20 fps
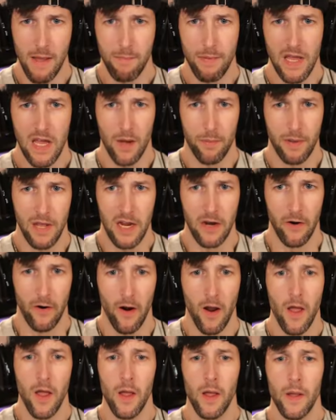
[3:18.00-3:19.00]
might be up
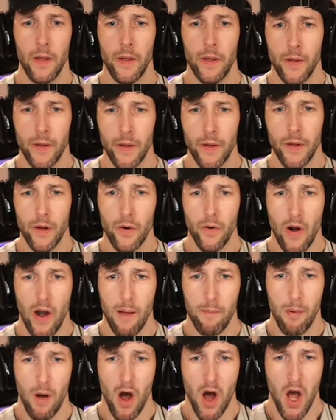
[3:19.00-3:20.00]
here.
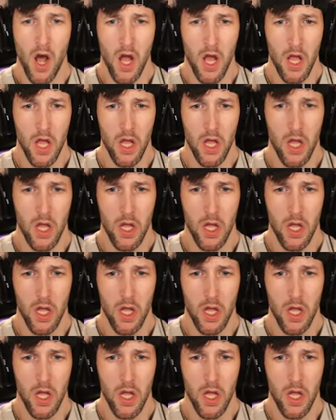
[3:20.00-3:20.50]
Grandpa?